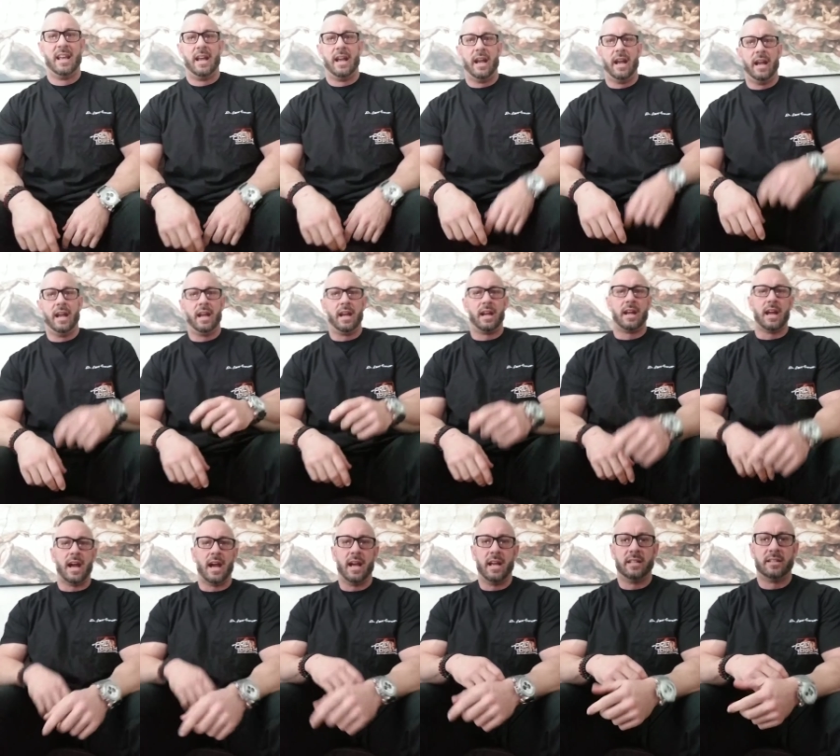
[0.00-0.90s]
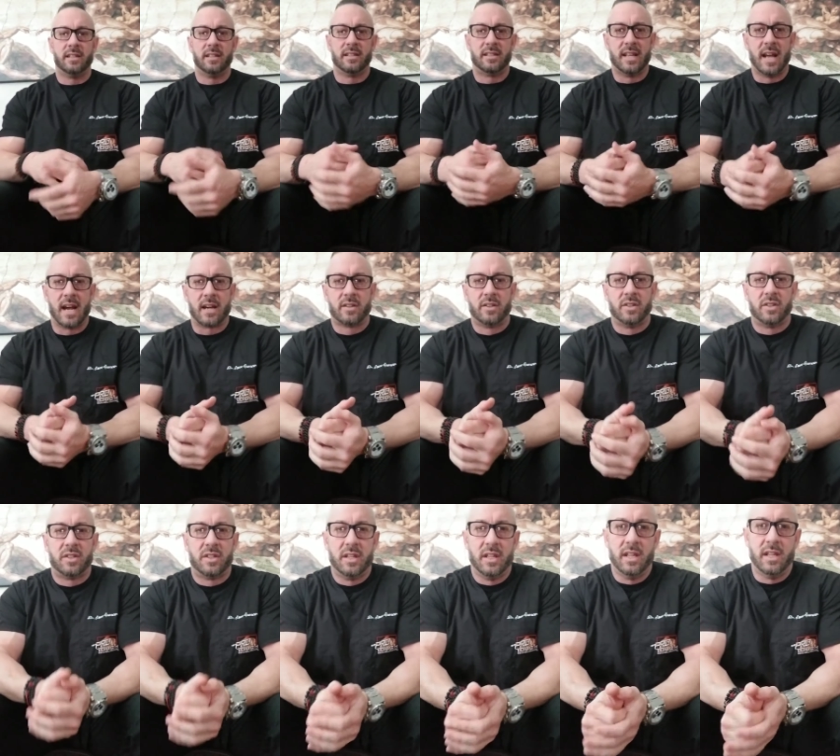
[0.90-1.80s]
Hey guys, it's Dr.
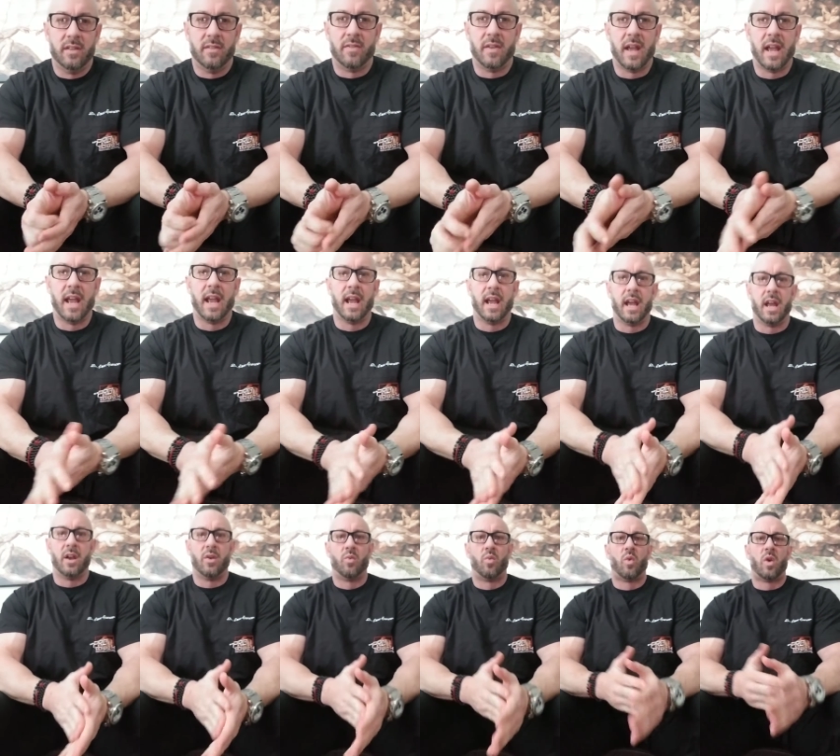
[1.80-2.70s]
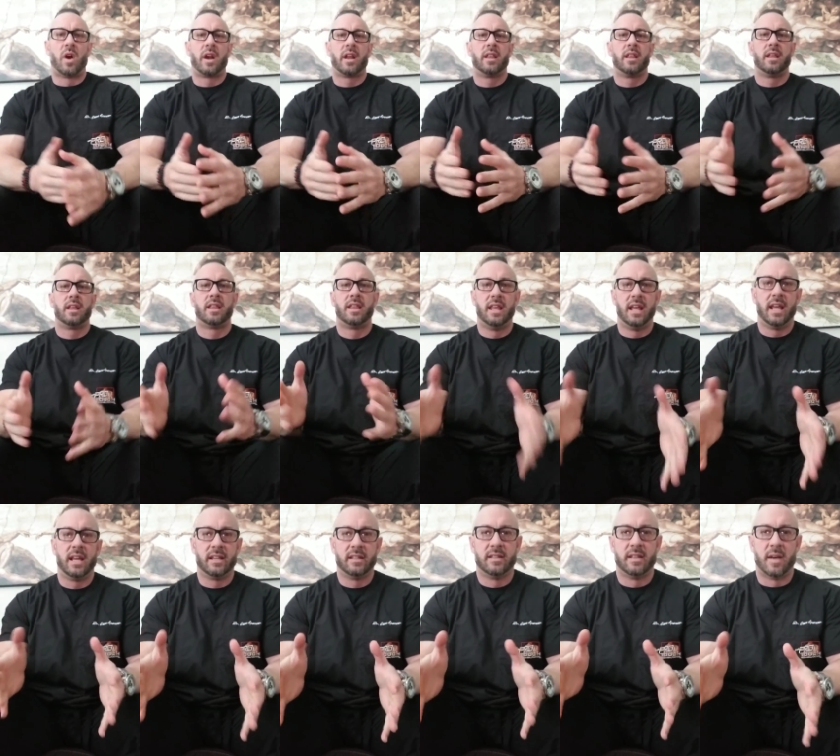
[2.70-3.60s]
Steve, and one of the
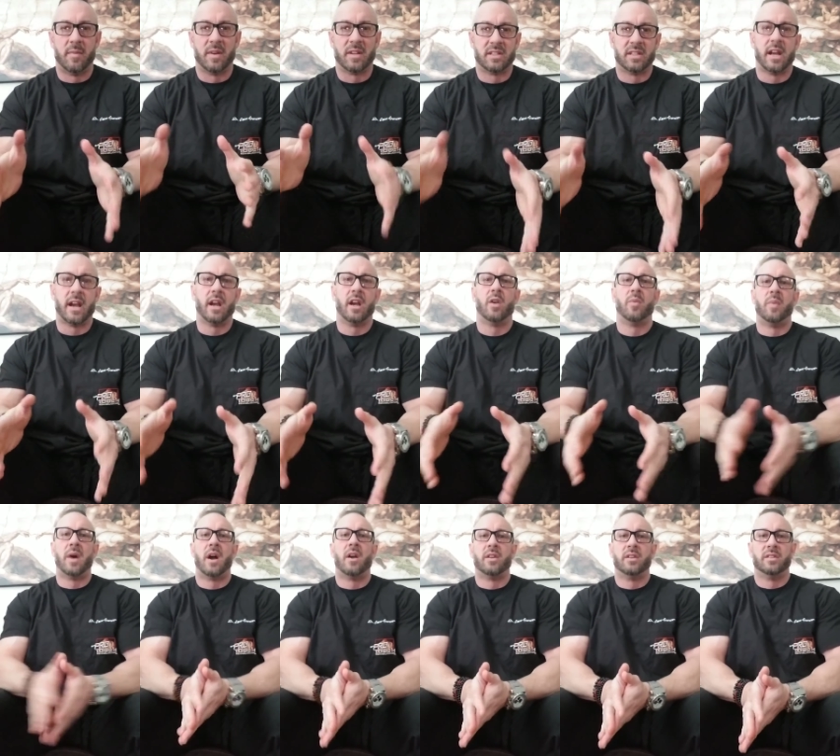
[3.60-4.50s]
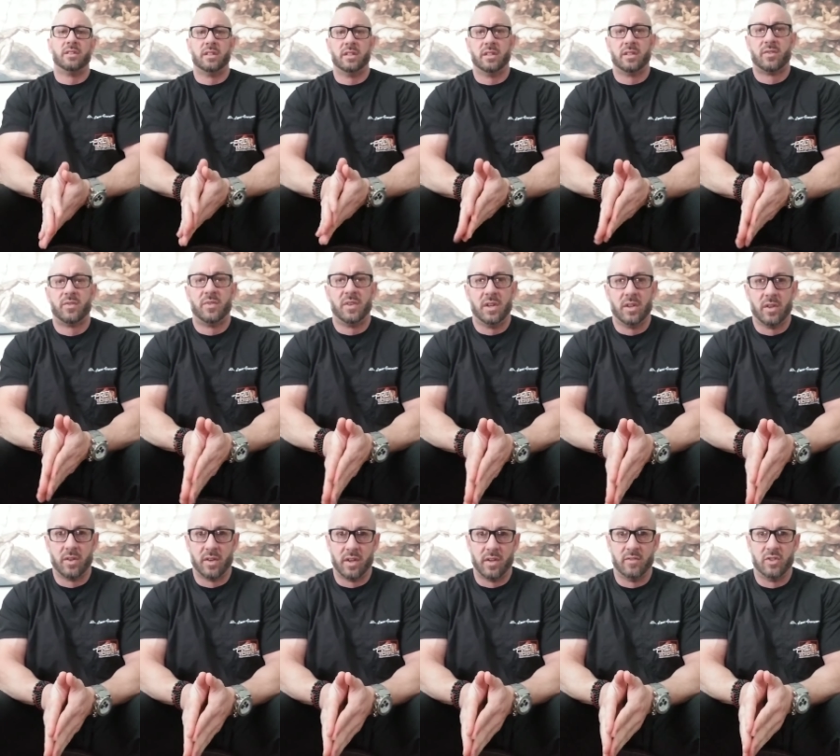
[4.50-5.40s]
things that I'm excited about is this
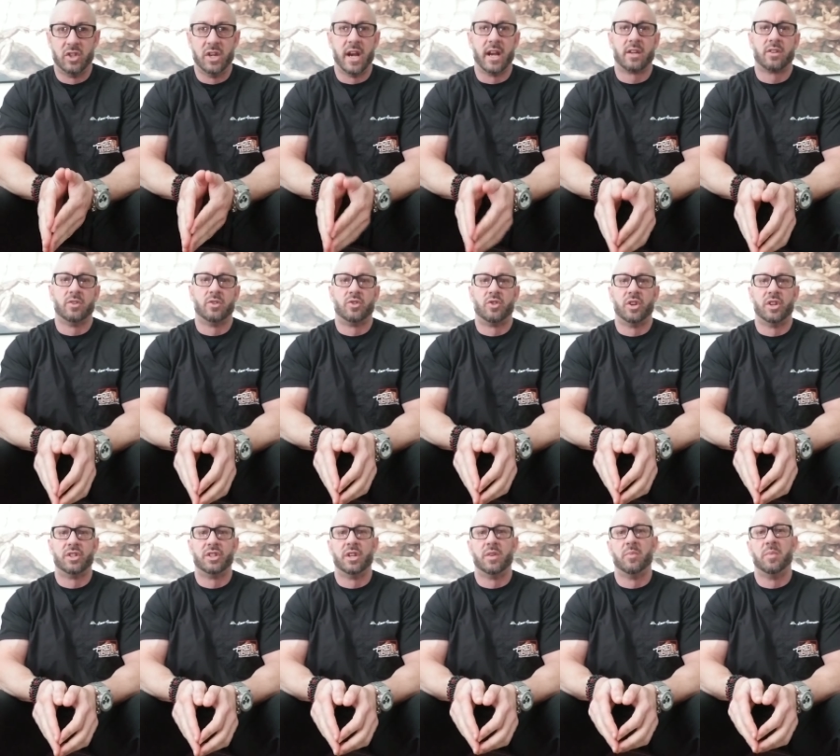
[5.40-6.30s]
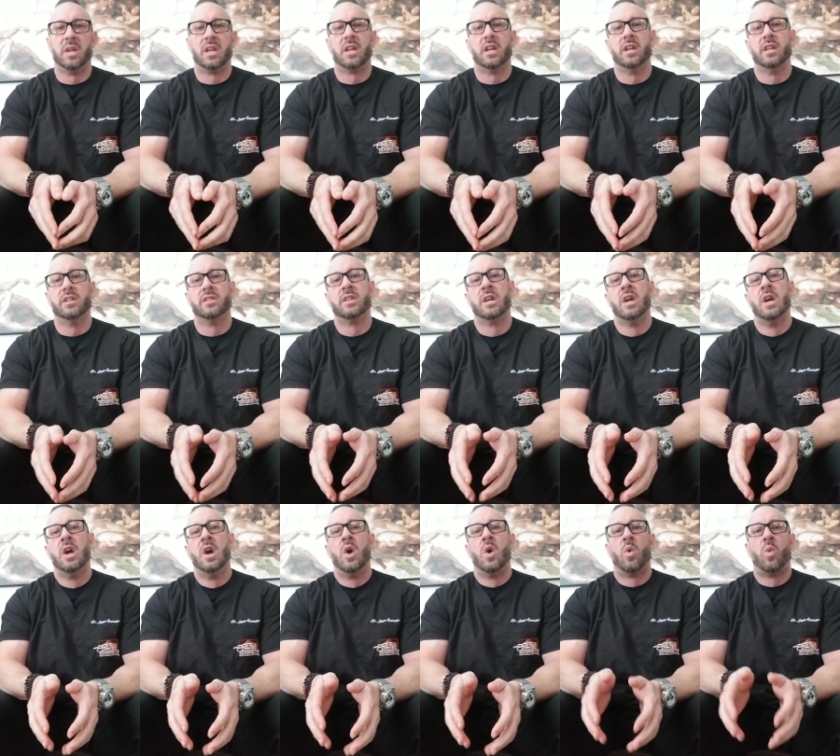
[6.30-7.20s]
field of genetic nutrition because
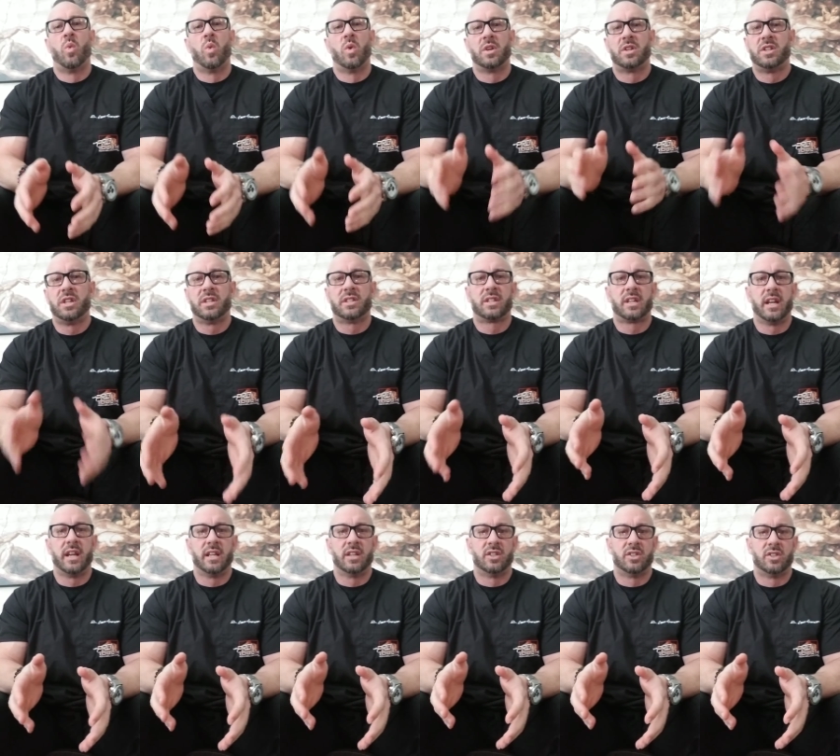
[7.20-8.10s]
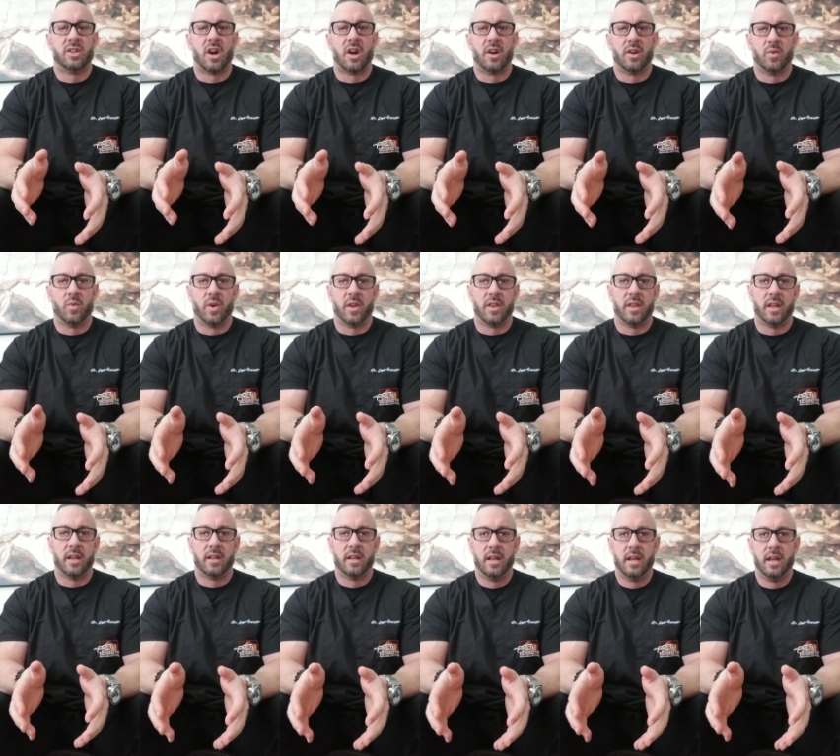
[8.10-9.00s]
we're just getting started with
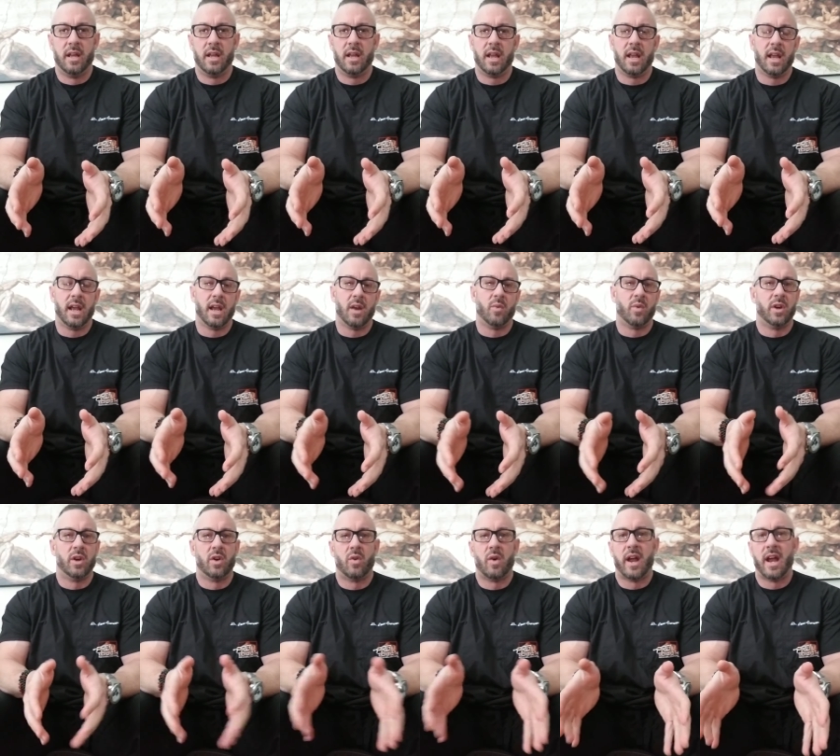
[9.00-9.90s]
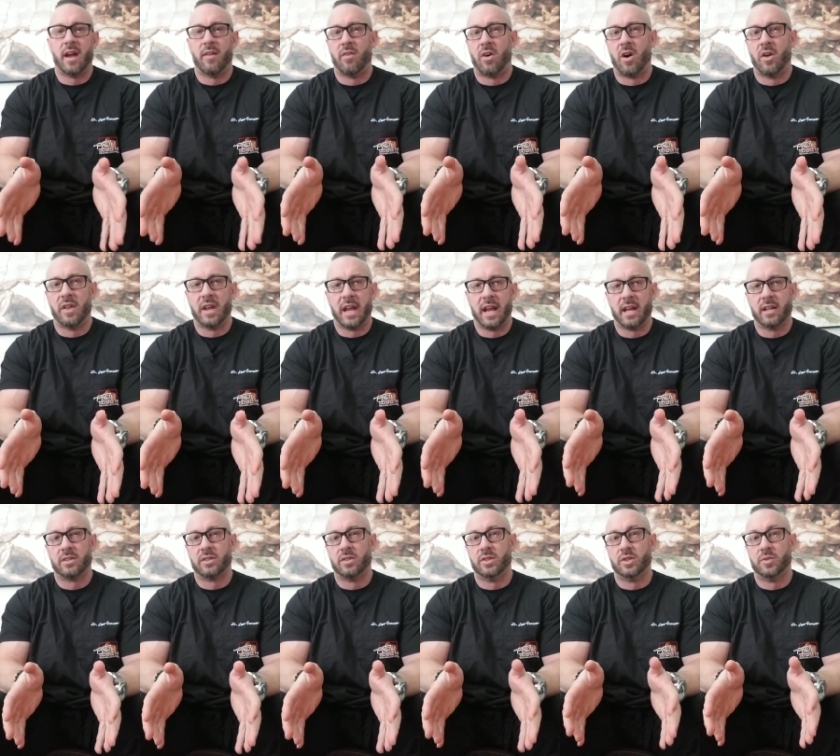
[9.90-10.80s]
it and we don't have all the
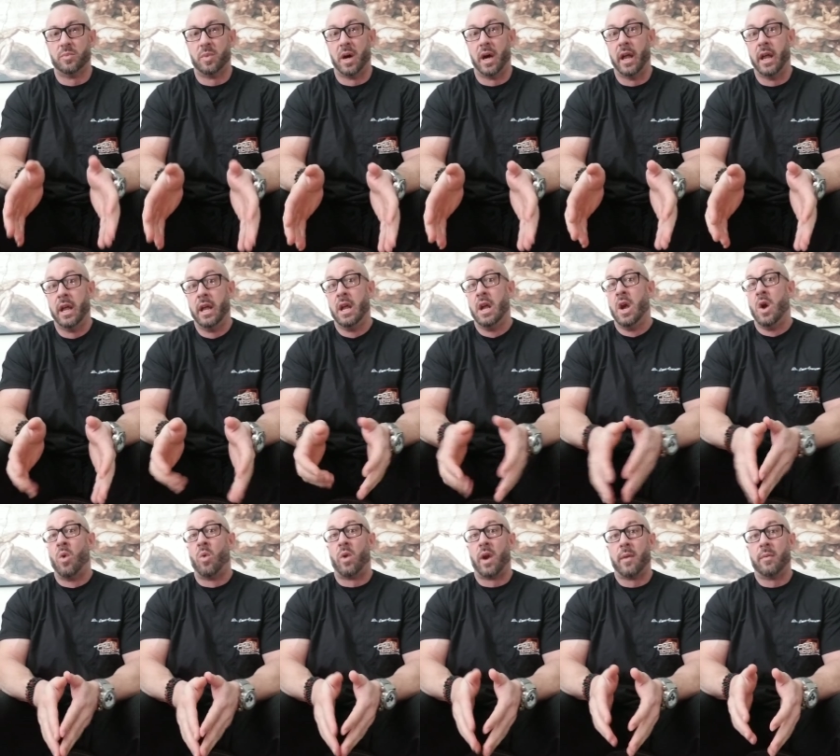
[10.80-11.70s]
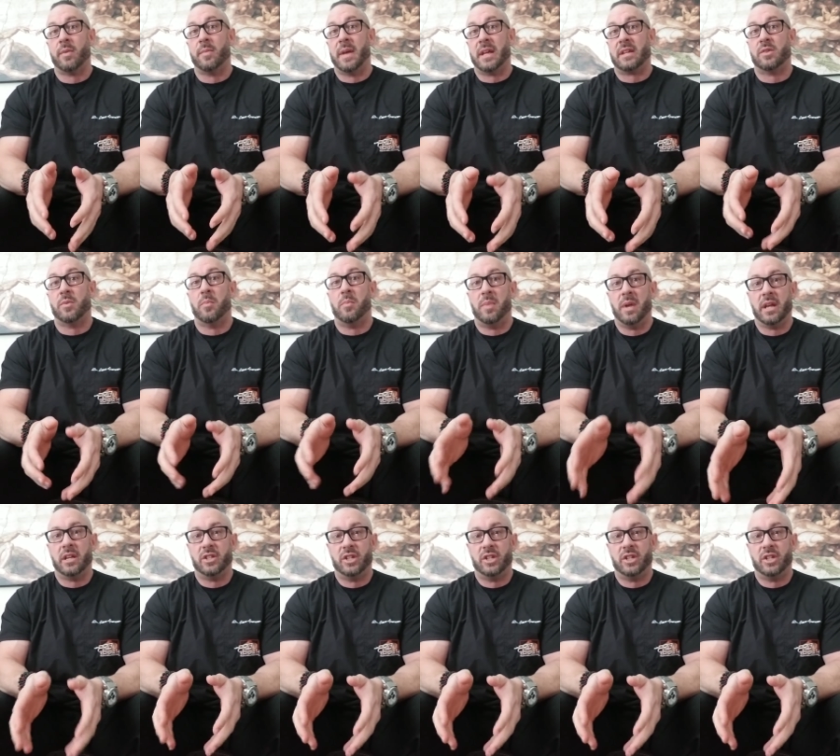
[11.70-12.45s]
answers, but we're able to make some big